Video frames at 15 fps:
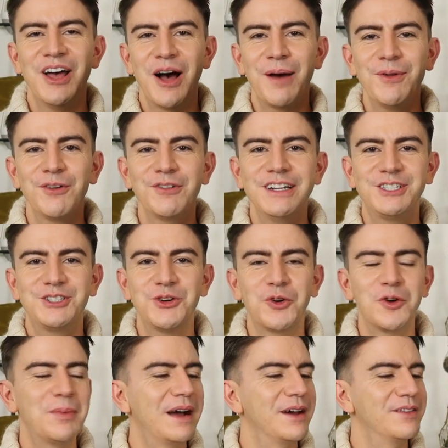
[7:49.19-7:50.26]
I'm not really
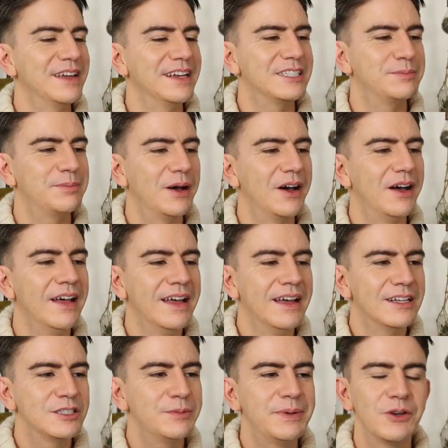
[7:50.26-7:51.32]
sure about this, but
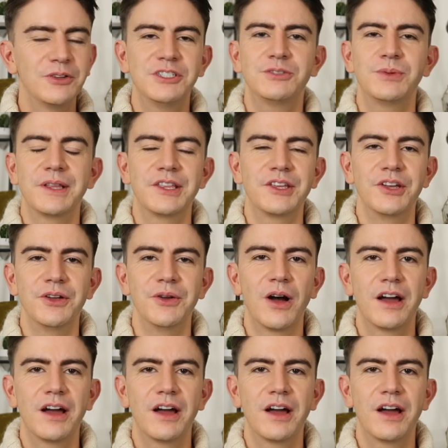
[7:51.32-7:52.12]
to be honest with you,